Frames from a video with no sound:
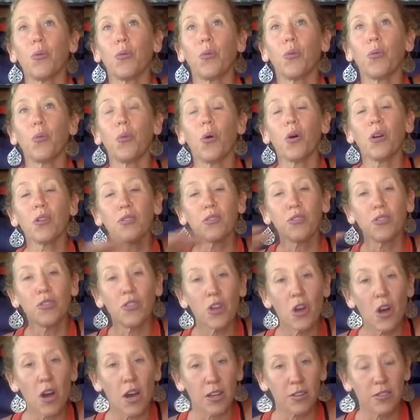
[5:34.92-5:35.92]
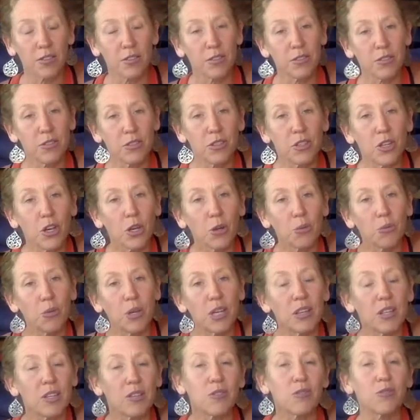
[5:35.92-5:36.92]
what's nice is to know where
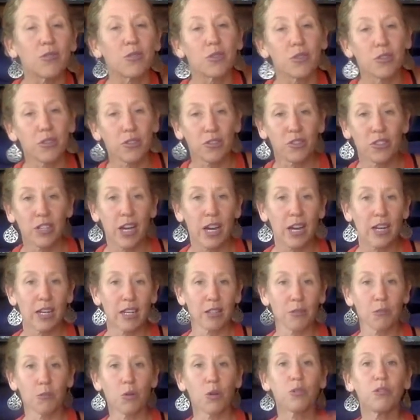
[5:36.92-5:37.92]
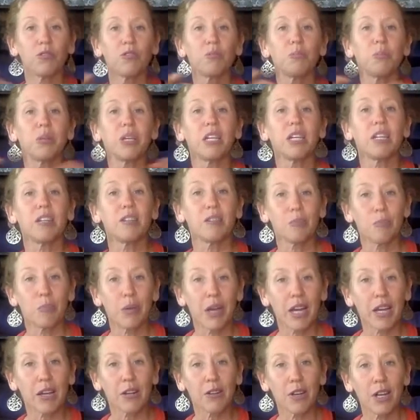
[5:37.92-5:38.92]
this foot's starting, what's been its
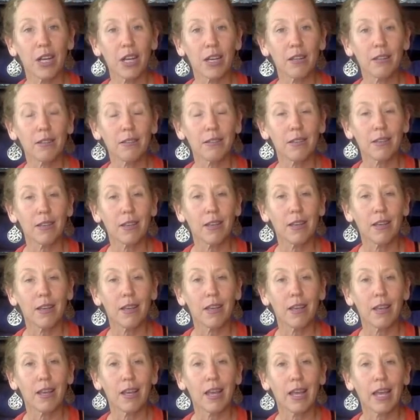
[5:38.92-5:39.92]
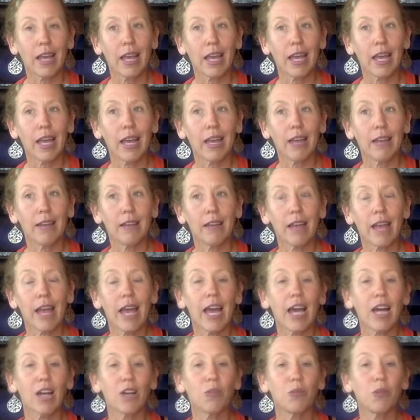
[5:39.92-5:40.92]
background, and
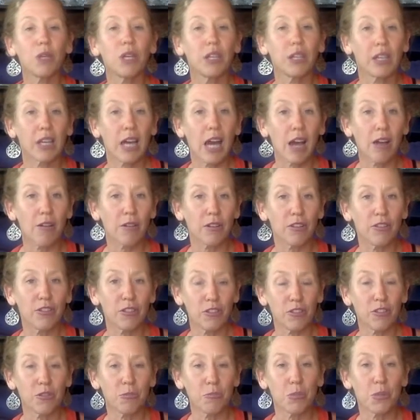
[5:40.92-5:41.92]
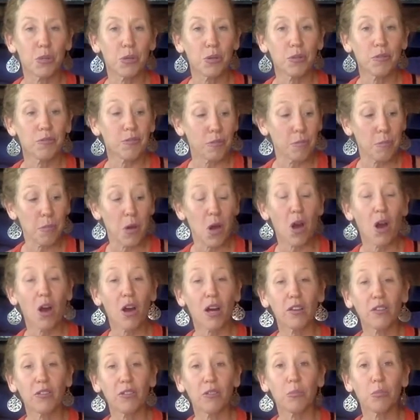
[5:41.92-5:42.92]
how do we encourage it to move from
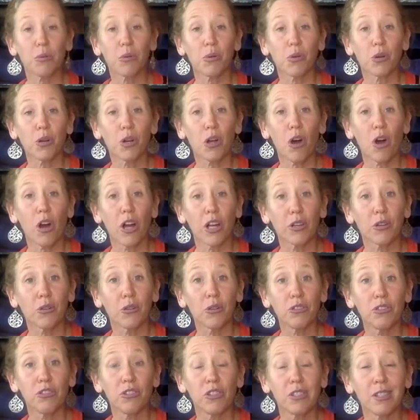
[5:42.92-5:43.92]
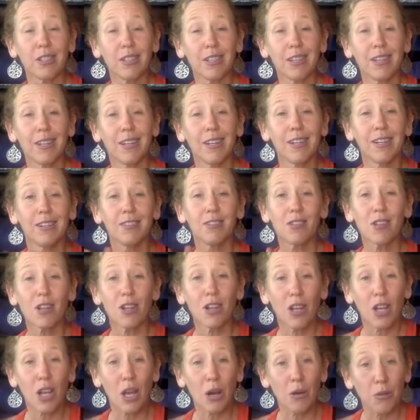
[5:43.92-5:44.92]
high support, high cushion to
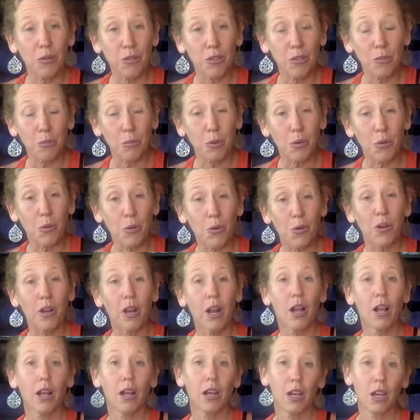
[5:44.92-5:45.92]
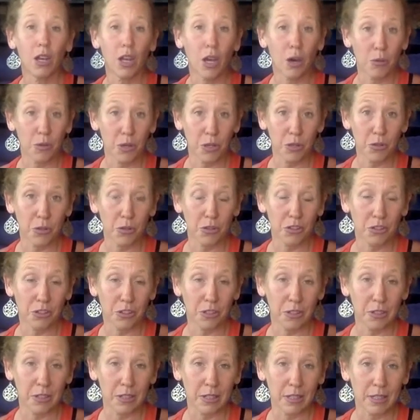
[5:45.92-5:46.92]
lower support, lower
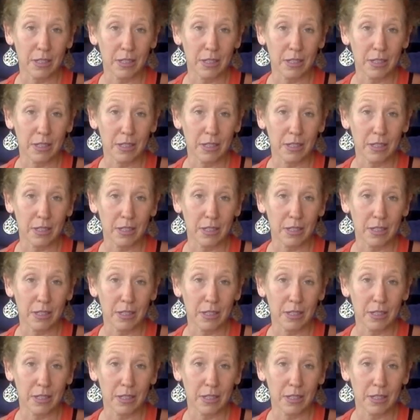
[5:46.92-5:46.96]
cushion.